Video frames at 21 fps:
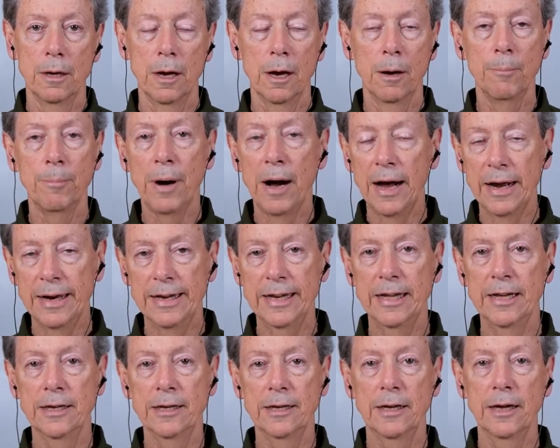
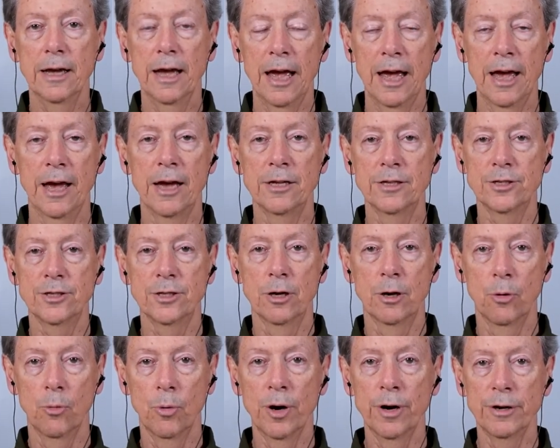Abiding as
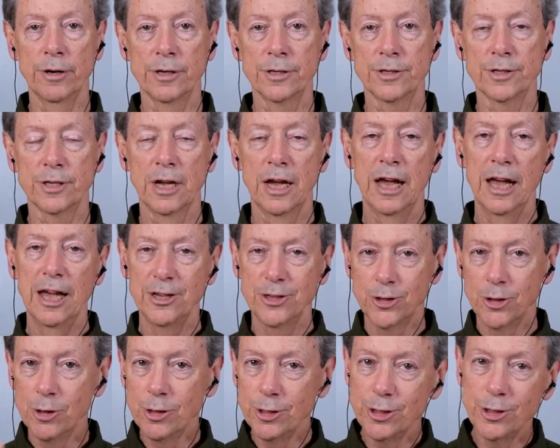awareness. As
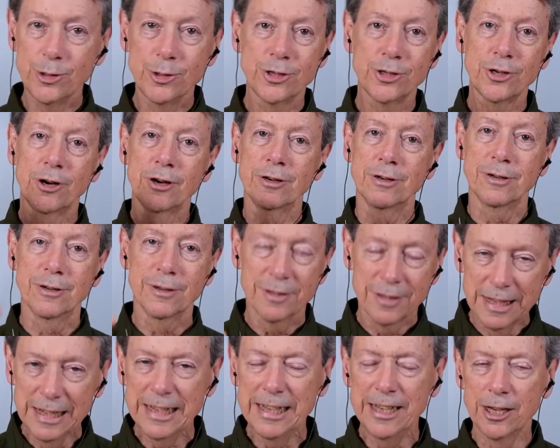soon as you start
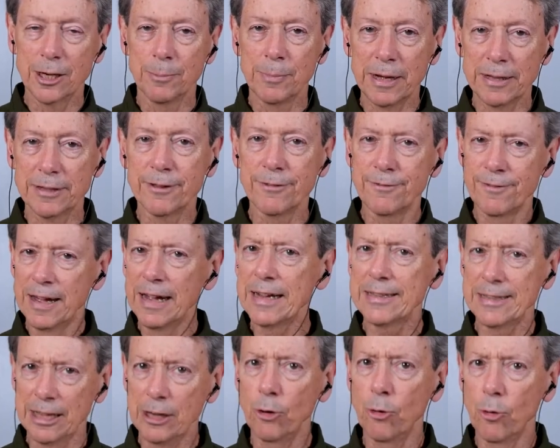thinking about the
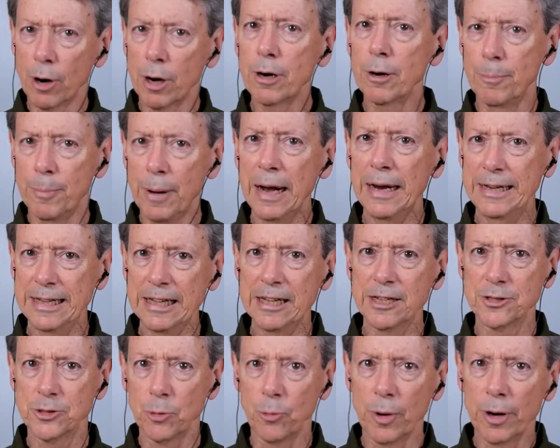fact that you are abiding
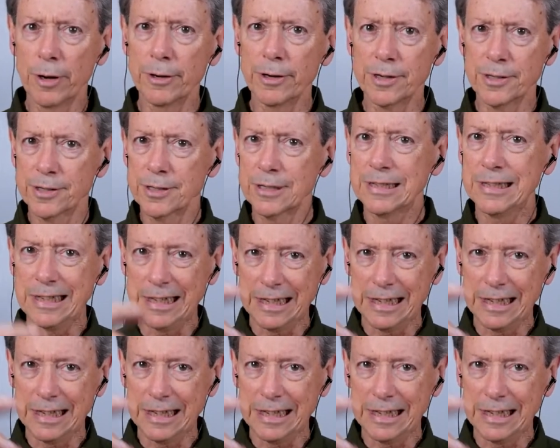as awareness,